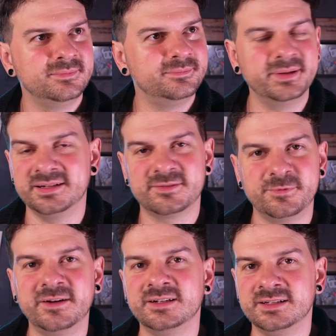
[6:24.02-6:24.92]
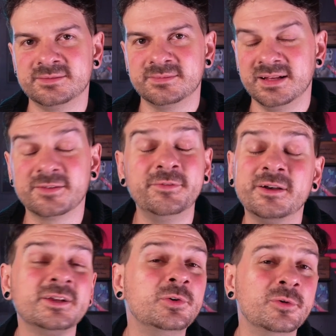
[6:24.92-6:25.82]
but it's a
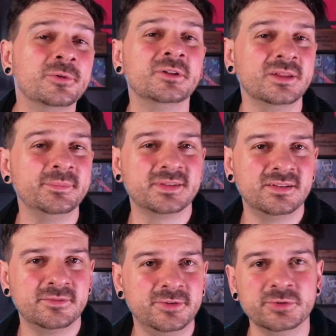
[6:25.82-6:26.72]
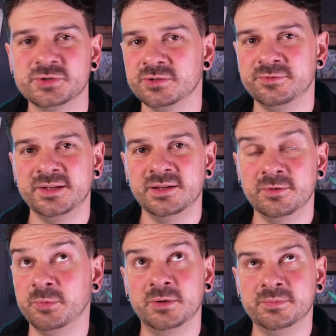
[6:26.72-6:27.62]
very cool glimpse into the future of
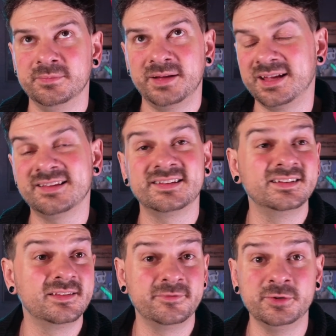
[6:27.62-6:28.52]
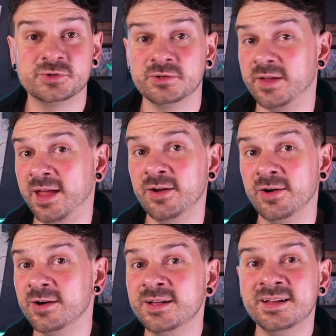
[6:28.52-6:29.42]
into the future of
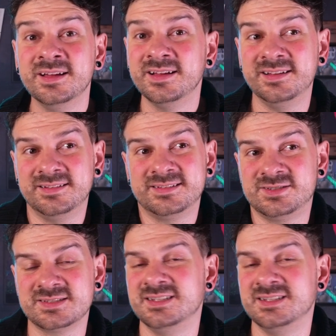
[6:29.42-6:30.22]
AR. It's just